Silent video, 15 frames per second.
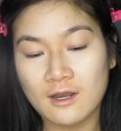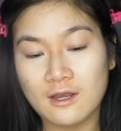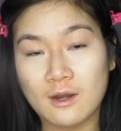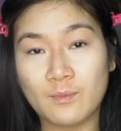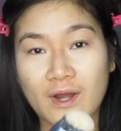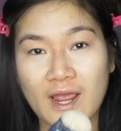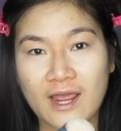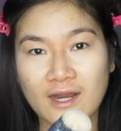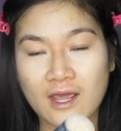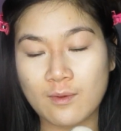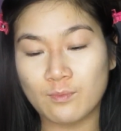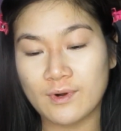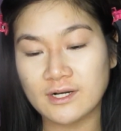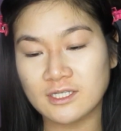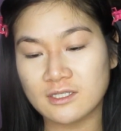number
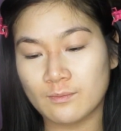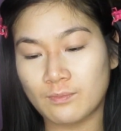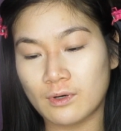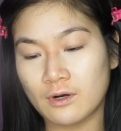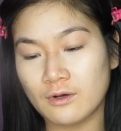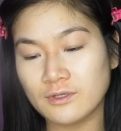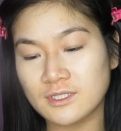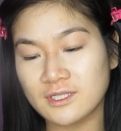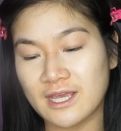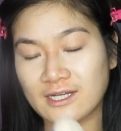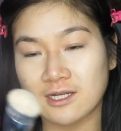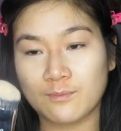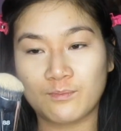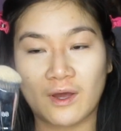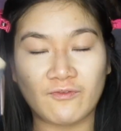88 brush, the Pro
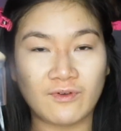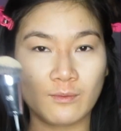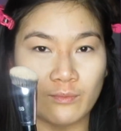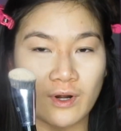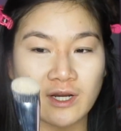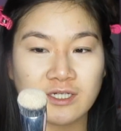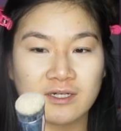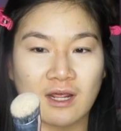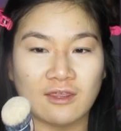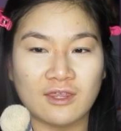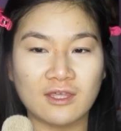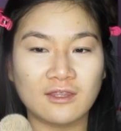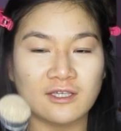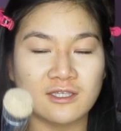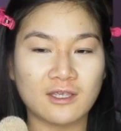Slanted Buffing Brush, and I
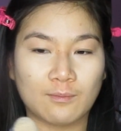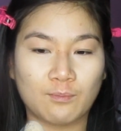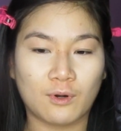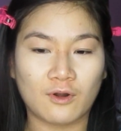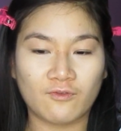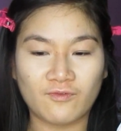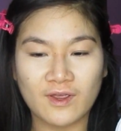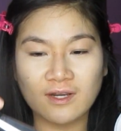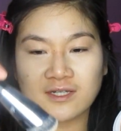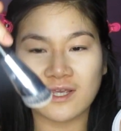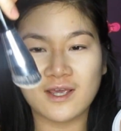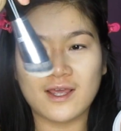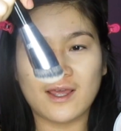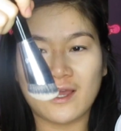think this is like perfect.